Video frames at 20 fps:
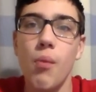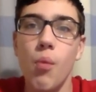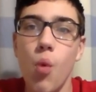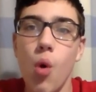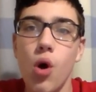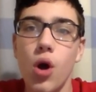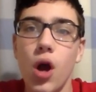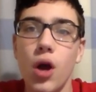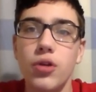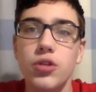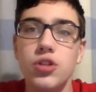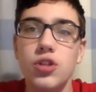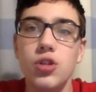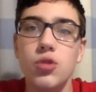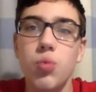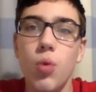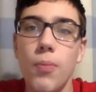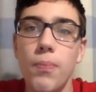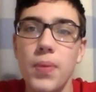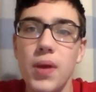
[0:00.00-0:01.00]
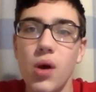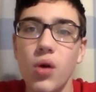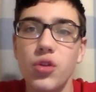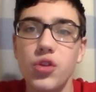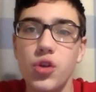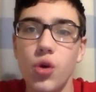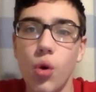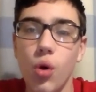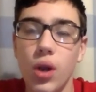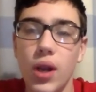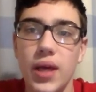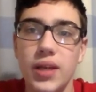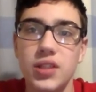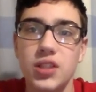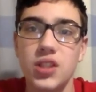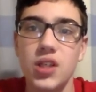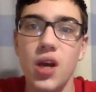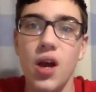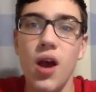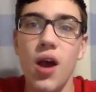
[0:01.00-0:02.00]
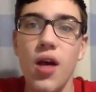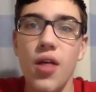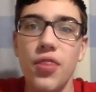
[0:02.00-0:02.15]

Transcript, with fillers: and what coasters would be on your list.